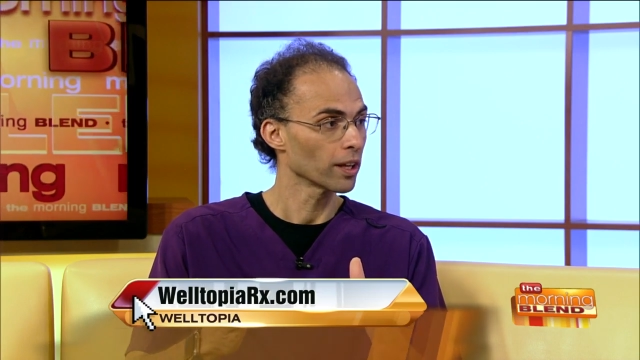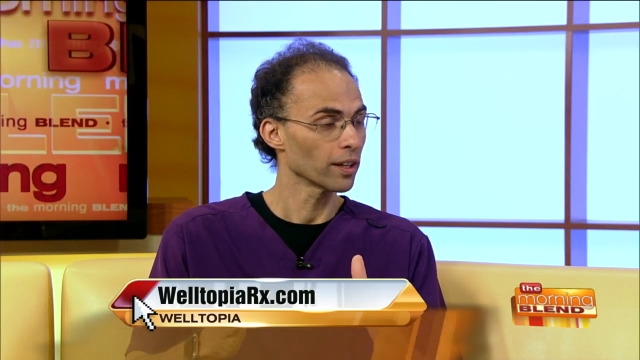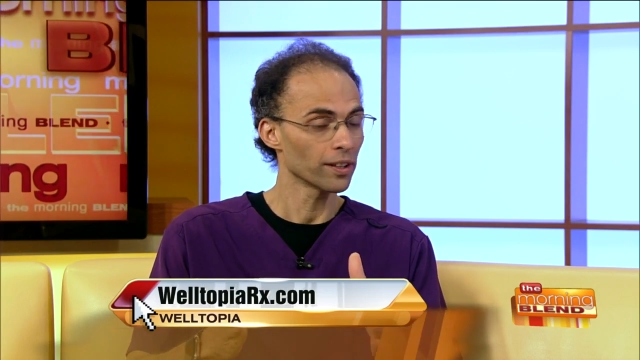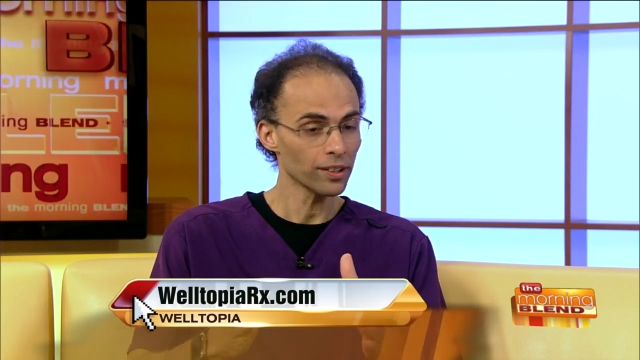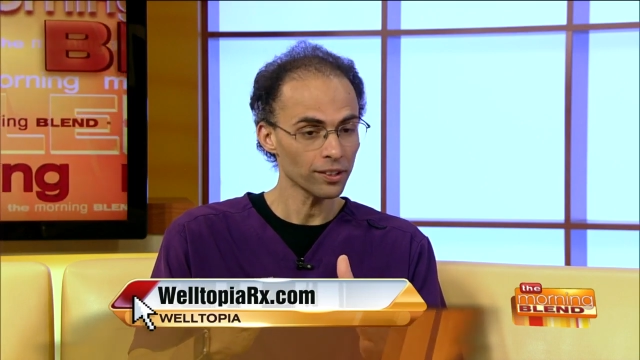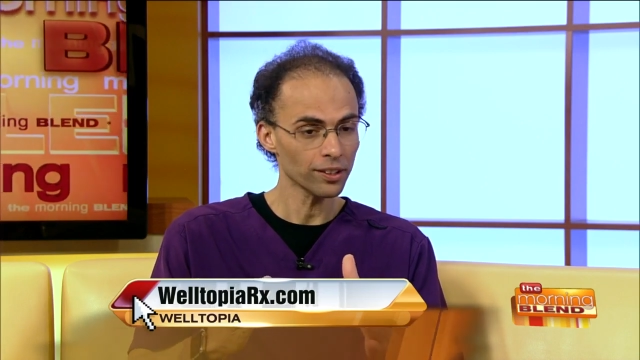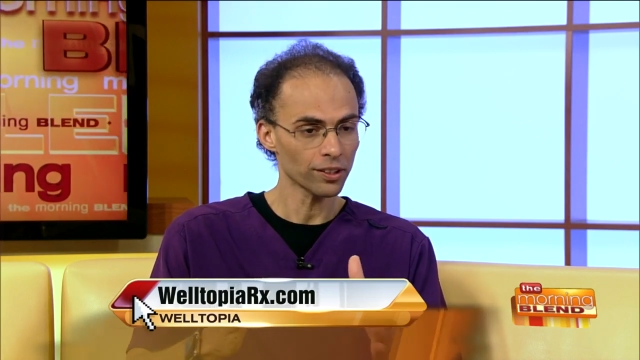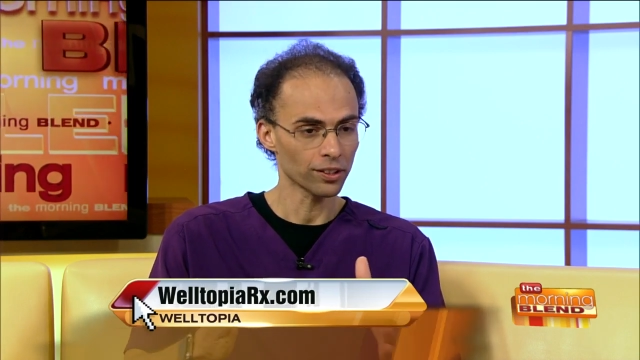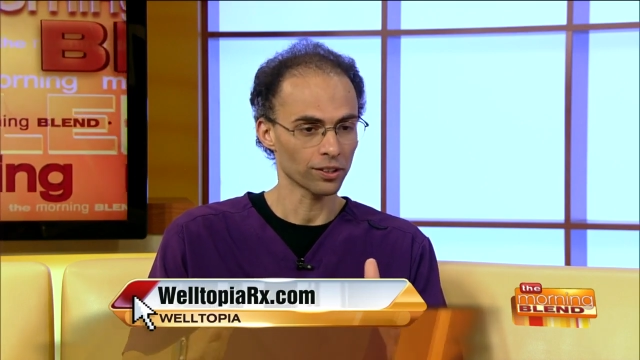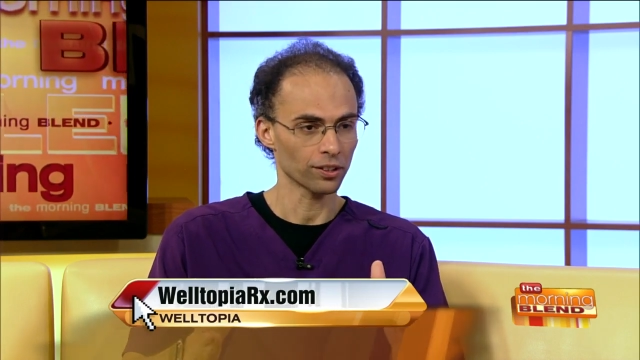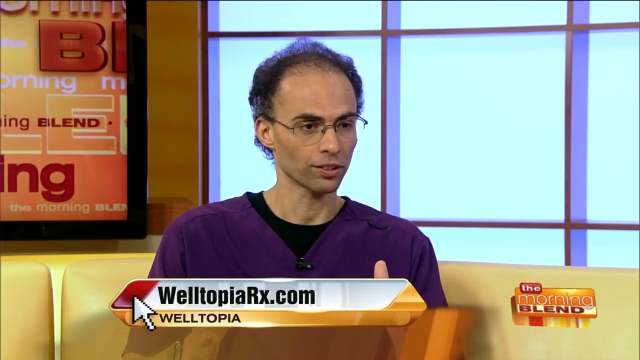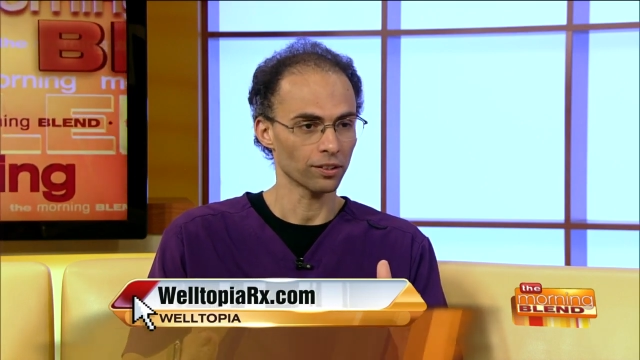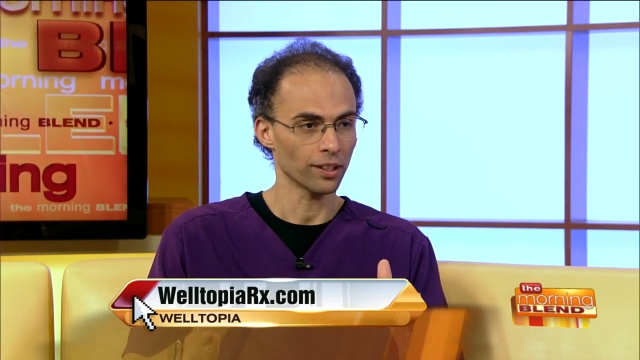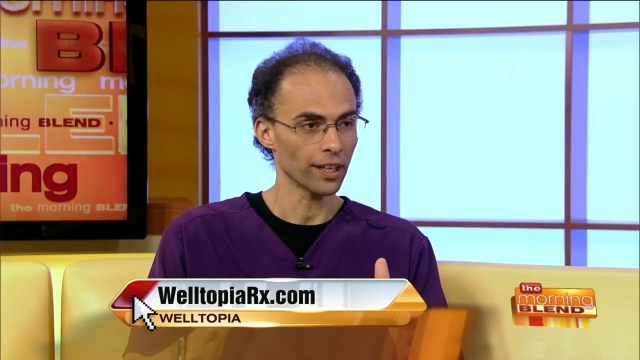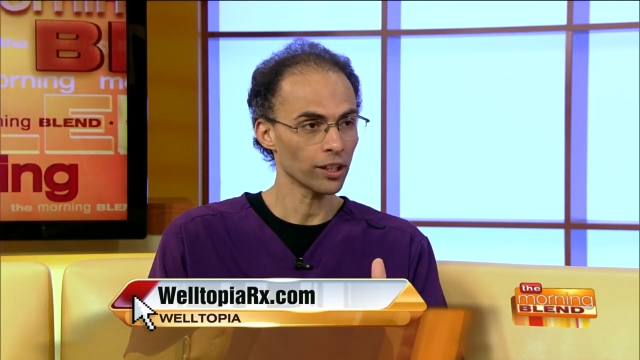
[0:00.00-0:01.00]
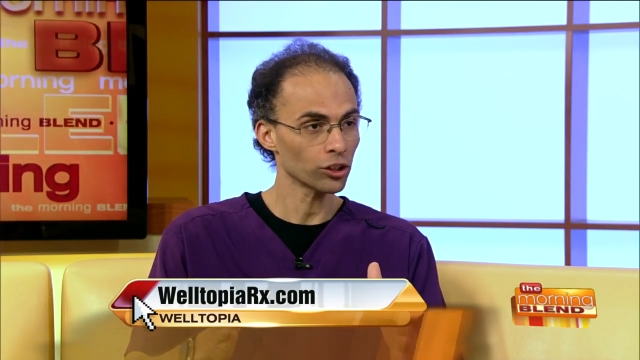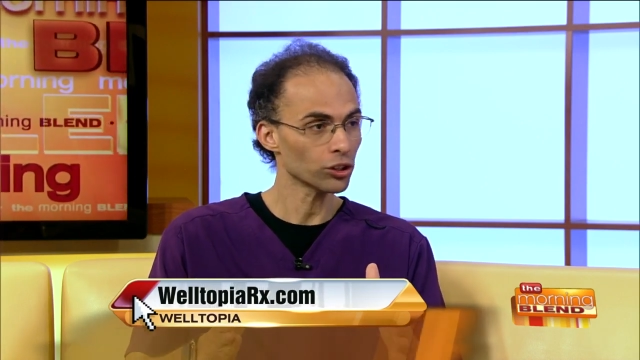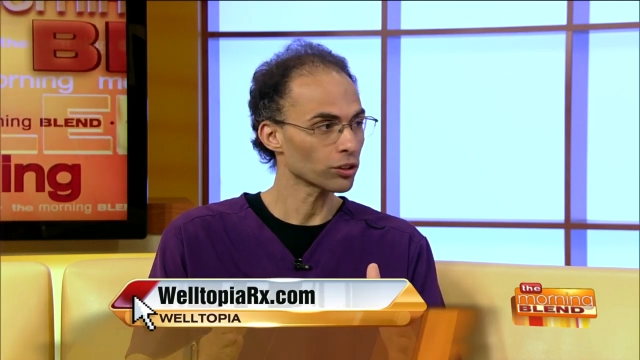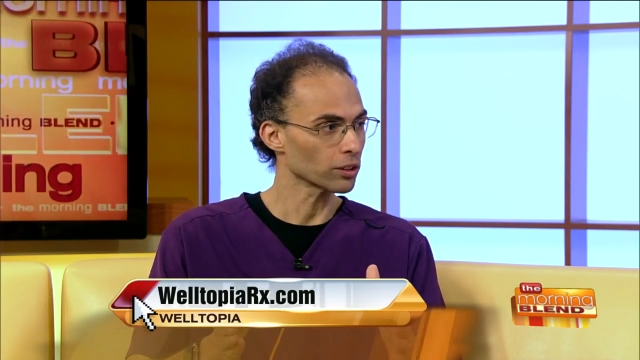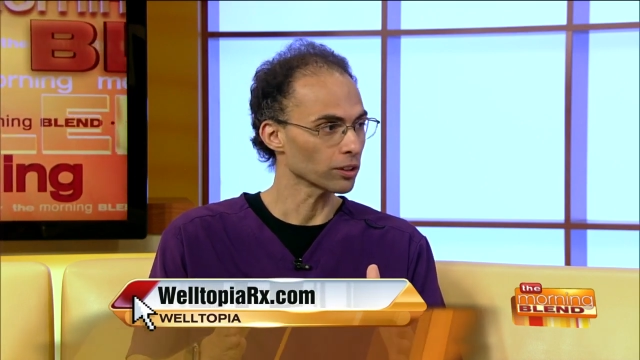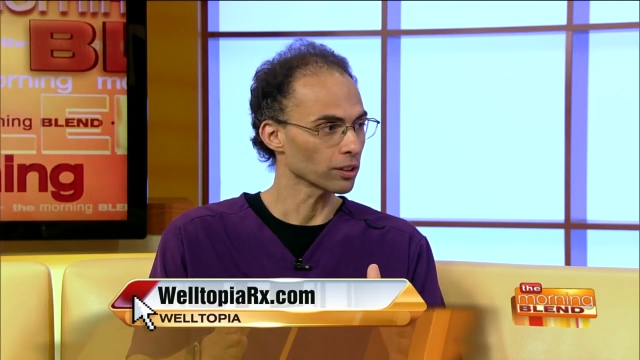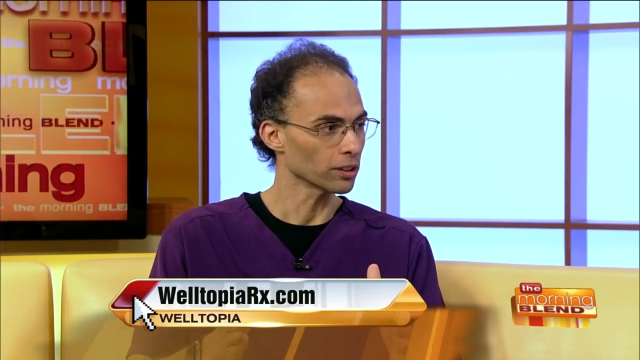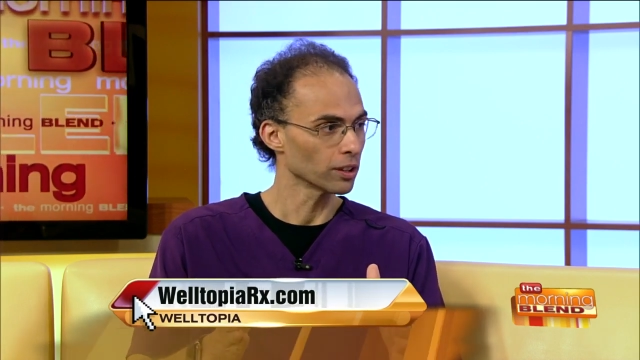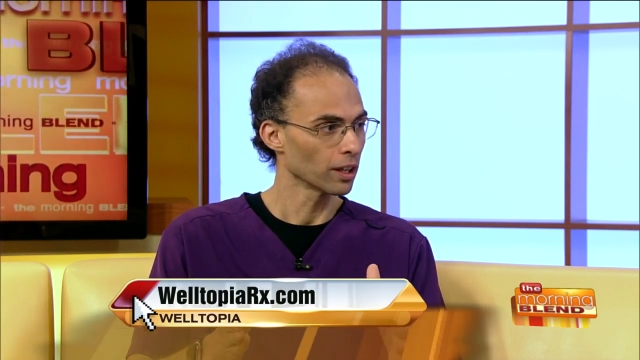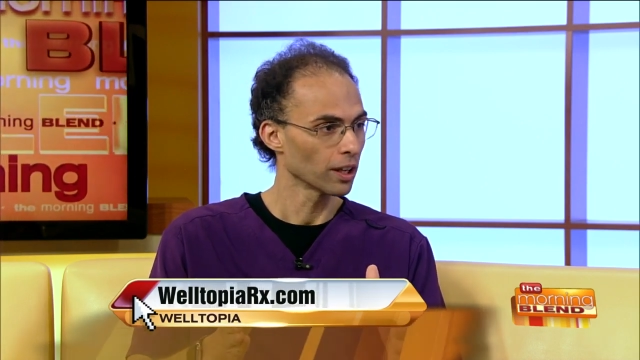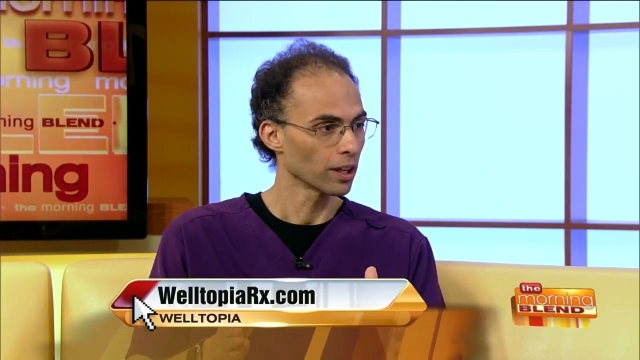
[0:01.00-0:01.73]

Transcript: This is natural